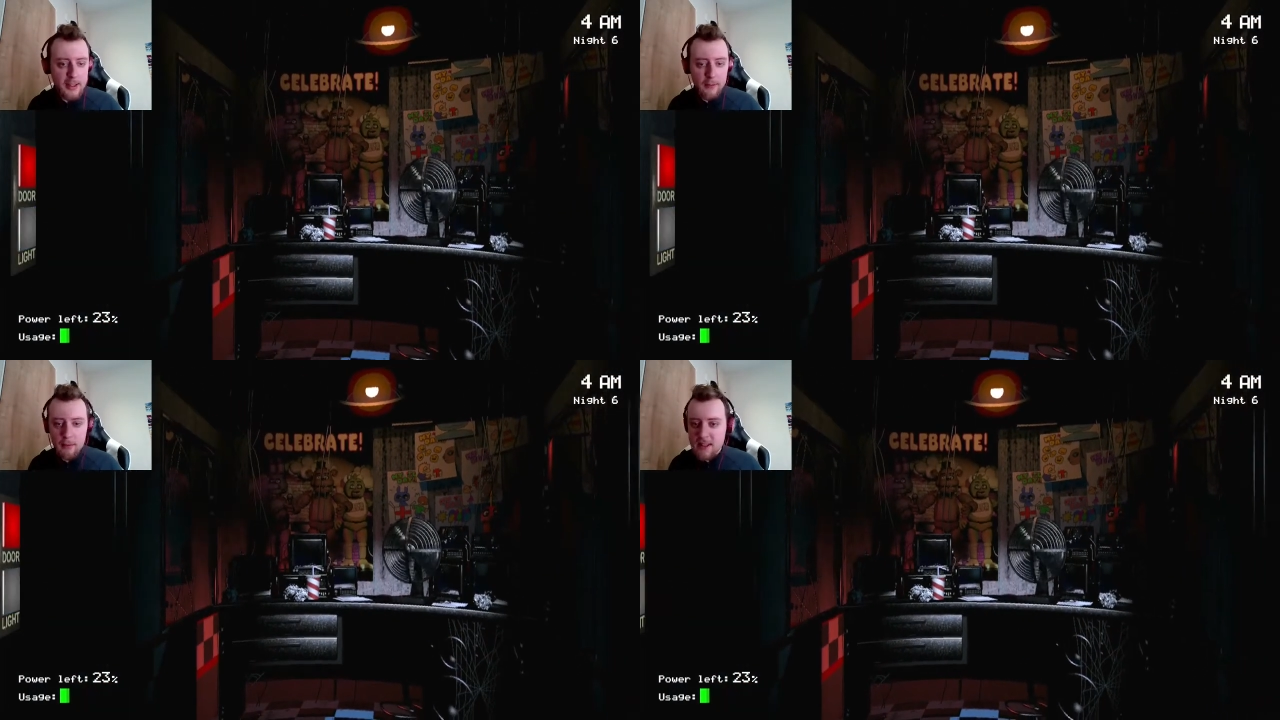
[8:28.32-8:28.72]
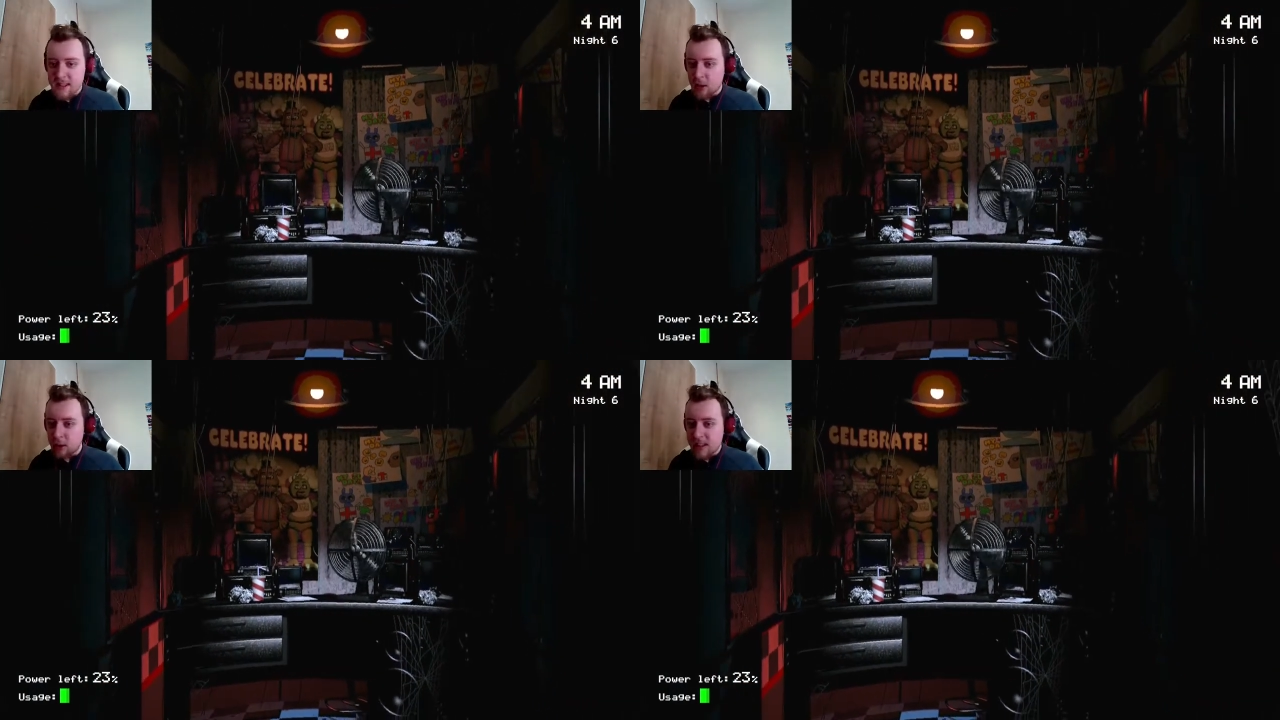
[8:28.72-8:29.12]
I think this
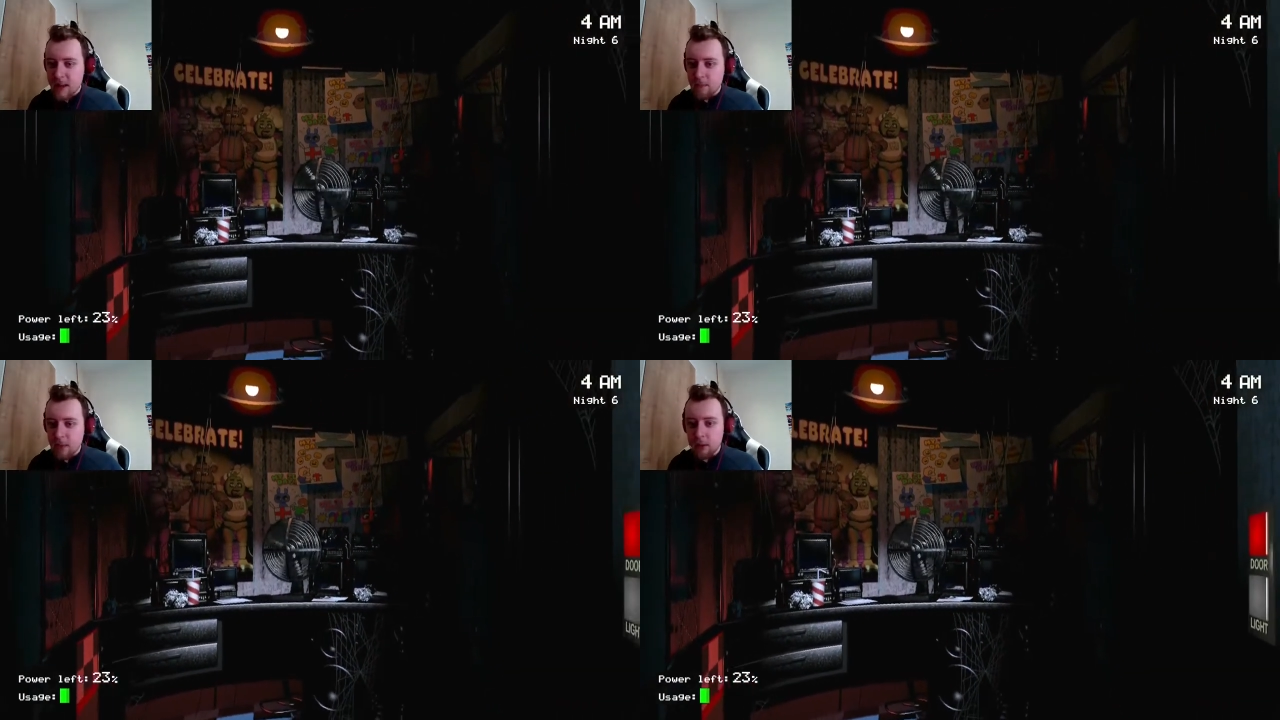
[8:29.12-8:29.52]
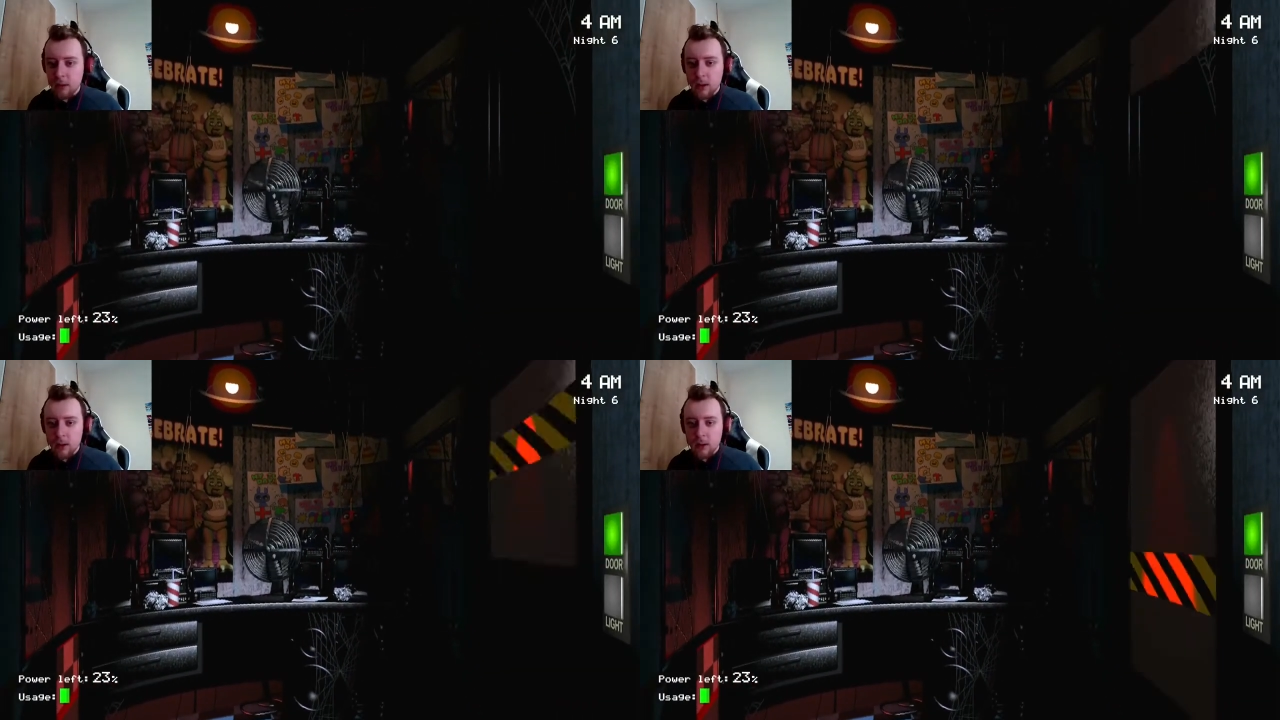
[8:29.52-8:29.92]
is a good attempt though.
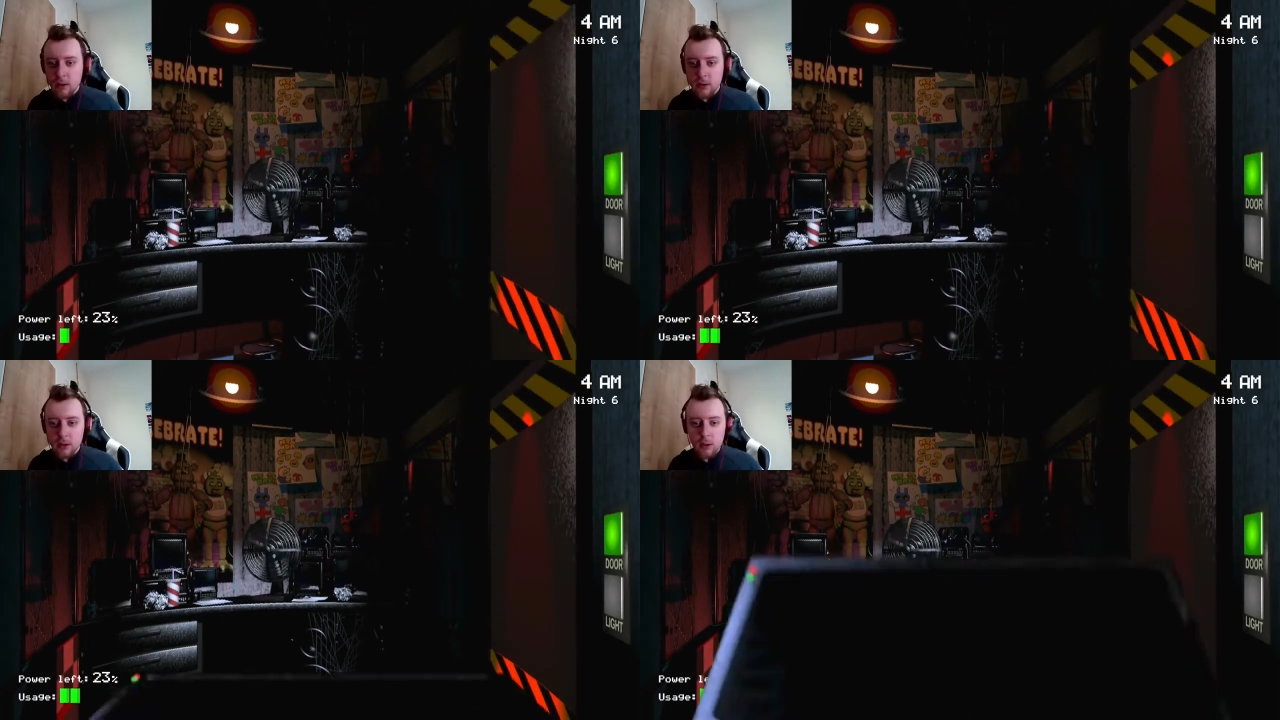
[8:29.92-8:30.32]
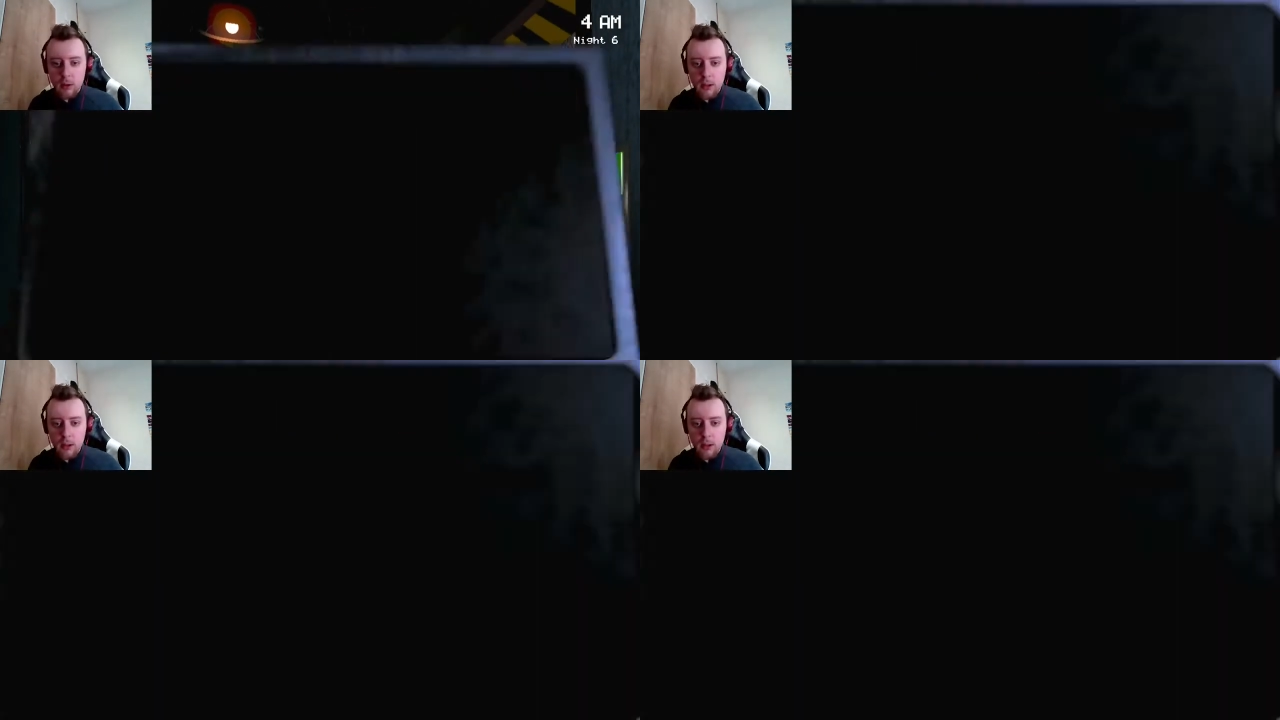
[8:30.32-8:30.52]
Door,